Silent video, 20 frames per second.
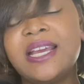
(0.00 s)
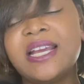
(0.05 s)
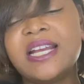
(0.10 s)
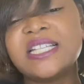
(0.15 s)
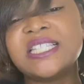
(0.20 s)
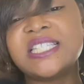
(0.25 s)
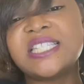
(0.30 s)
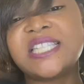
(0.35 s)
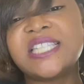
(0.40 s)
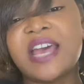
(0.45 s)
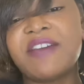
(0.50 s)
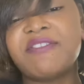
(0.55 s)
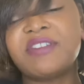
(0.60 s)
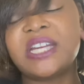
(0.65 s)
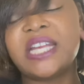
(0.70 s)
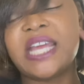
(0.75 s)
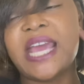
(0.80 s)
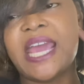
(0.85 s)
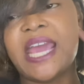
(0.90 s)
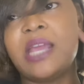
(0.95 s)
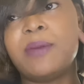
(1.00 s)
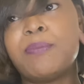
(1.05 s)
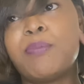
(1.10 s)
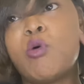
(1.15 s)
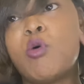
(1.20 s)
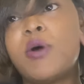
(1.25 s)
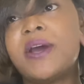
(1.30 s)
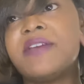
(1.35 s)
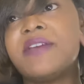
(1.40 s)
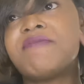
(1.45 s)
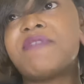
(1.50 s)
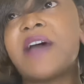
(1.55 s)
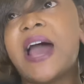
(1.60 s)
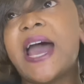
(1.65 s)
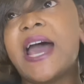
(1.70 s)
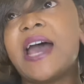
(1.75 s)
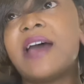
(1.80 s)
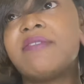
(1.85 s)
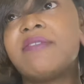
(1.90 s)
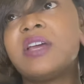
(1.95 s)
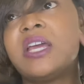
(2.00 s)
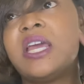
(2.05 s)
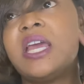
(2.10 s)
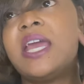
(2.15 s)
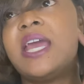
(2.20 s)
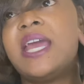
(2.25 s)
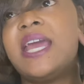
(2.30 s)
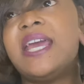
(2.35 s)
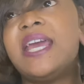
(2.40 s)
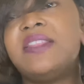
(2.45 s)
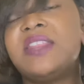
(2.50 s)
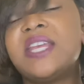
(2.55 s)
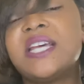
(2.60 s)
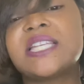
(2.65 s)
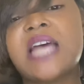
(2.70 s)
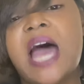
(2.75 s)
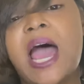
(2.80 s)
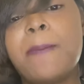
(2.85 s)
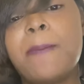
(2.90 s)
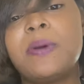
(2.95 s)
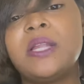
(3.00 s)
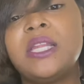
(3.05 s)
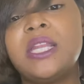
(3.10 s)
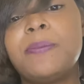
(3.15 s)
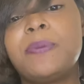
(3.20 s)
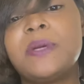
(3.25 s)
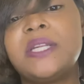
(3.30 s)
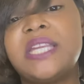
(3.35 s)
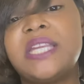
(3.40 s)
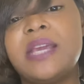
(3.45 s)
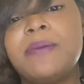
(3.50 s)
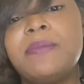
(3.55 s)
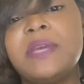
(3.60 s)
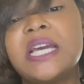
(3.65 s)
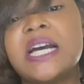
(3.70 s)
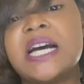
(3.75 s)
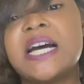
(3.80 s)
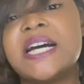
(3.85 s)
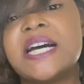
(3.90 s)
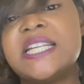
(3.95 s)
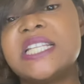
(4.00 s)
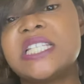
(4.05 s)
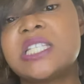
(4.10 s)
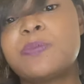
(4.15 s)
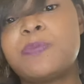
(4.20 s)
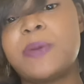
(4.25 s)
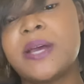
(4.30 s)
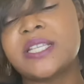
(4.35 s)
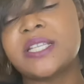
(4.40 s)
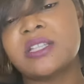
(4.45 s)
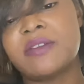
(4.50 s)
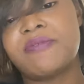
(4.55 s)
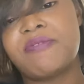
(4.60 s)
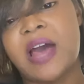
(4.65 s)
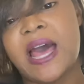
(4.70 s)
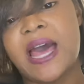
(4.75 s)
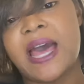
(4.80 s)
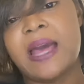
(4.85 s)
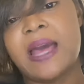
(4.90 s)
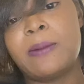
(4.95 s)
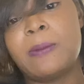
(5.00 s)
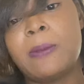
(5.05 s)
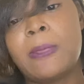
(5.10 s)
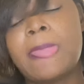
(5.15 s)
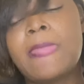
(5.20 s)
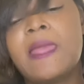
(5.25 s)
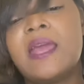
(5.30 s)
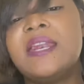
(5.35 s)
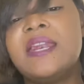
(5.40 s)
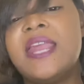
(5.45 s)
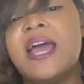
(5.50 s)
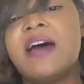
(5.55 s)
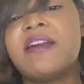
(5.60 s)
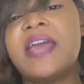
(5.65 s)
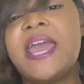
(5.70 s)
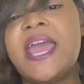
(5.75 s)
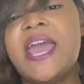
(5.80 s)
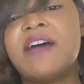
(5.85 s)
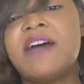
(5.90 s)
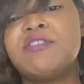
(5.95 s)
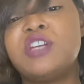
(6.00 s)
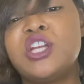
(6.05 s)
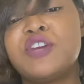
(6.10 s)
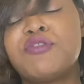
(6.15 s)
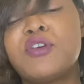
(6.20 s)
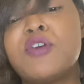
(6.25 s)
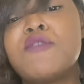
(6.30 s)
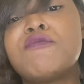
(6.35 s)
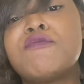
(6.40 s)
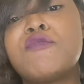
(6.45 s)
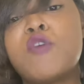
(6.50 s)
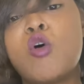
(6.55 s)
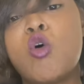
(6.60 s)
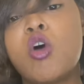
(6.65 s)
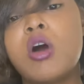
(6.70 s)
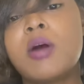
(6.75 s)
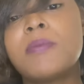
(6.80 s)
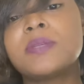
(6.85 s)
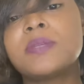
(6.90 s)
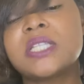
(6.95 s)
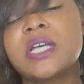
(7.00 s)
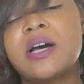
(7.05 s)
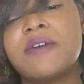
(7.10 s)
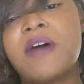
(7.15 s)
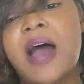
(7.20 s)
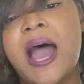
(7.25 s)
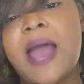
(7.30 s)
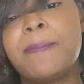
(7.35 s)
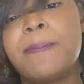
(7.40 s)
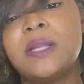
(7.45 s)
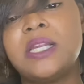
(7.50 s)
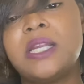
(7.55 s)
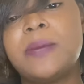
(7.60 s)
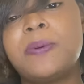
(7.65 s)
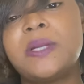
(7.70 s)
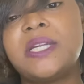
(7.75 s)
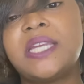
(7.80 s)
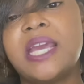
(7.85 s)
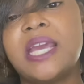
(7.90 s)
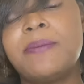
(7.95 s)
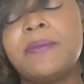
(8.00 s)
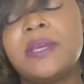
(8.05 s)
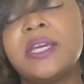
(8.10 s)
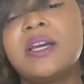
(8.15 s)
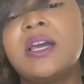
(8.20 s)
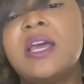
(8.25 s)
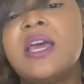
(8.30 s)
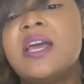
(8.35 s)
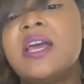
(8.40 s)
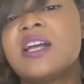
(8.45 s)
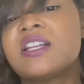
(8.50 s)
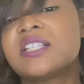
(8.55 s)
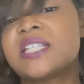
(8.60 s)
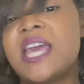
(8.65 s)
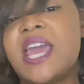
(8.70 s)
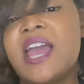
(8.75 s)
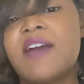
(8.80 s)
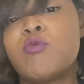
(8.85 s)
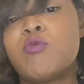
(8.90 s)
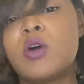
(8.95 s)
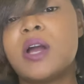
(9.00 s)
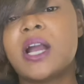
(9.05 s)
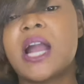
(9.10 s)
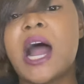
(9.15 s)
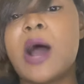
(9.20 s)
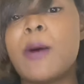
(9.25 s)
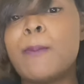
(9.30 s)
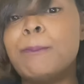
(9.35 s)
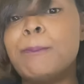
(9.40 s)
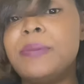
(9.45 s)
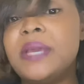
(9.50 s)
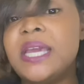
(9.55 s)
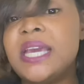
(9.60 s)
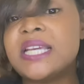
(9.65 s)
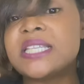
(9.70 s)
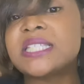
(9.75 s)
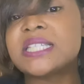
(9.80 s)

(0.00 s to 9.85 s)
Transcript: E78.5. And that's hyperlipidemia unspecified. Now, they have different forms of hyperlipidemia because they have one called mixed